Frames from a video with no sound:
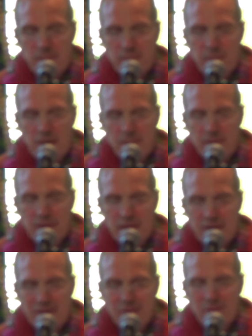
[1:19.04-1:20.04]

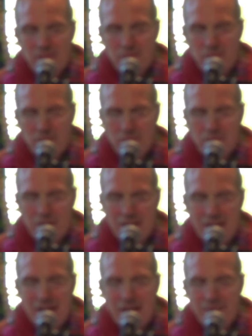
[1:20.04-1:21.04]
Brahmanas, who
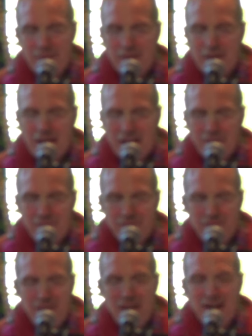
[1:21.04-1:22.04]
really have a
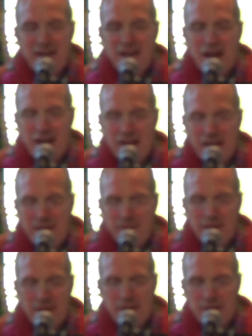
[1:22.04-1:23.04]
very high
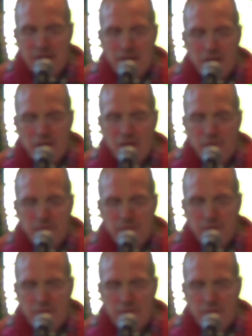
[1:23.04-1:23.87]
level of